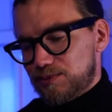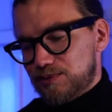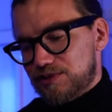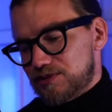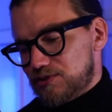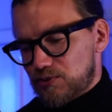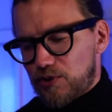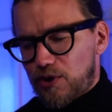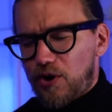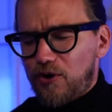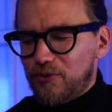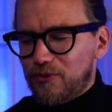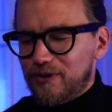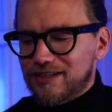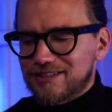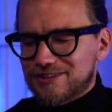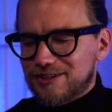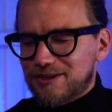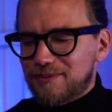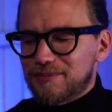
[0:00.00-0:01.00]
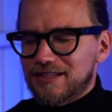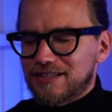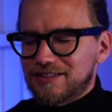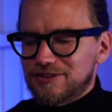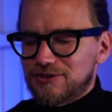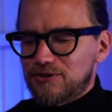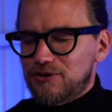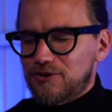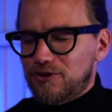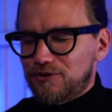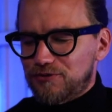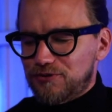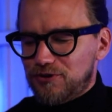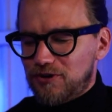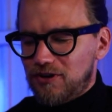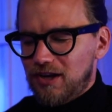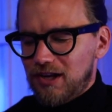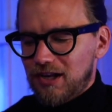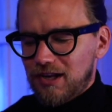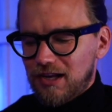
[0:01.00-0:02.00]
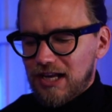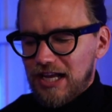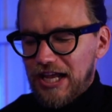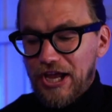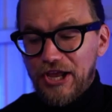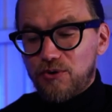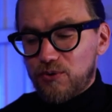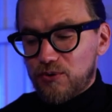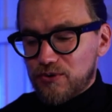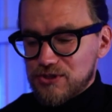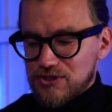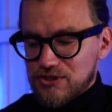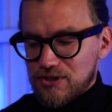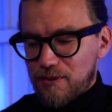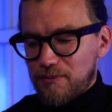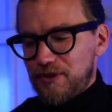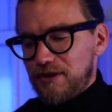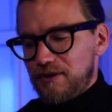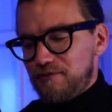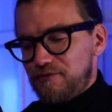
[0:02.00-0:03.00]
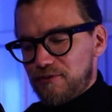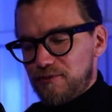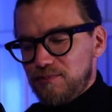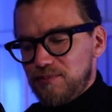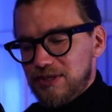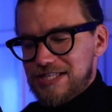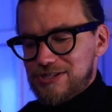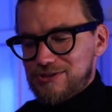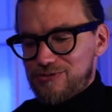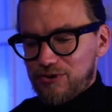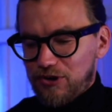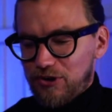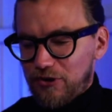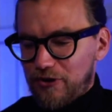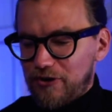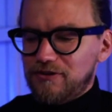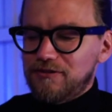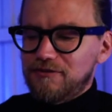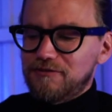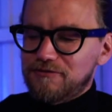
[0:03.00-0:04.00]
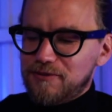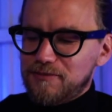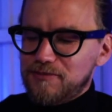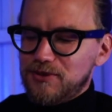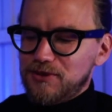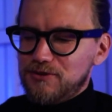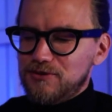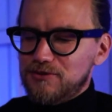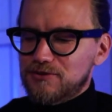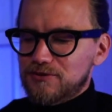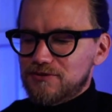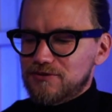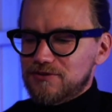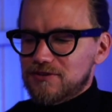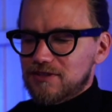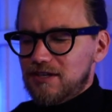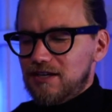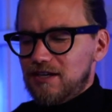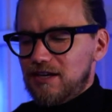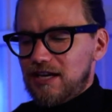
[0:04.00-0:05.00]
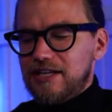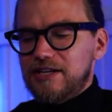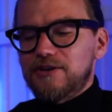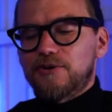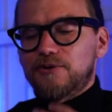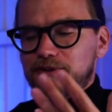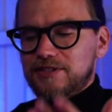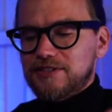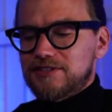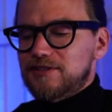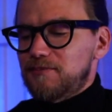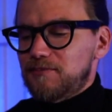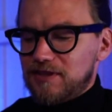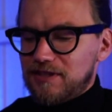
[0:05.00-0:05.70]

There's always something to cover, and always something for me to learn from the users, and always something